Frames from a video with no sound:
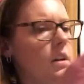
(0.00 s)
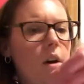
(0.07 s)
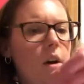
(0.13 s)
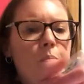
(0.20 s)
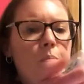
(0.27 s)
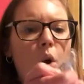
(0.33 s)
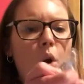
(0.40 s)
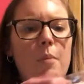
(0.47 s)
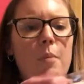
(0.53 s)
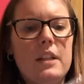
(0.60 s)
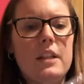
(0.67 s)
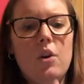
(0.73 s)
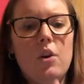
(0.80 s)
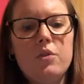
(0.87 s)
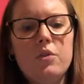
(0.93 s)
a bow
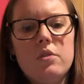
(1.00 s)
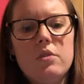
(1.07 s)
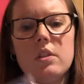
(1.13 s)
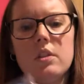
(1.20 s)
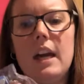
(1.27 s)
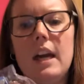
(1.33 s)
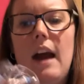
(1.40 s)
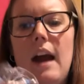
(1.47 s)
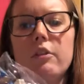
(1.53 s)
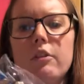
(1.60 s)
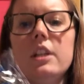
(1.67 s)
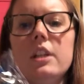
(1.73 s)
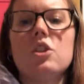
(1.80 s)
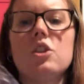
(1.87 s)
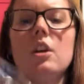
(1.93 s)
baton
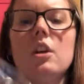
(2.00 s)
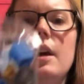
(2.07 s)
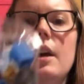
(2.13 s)
carriage,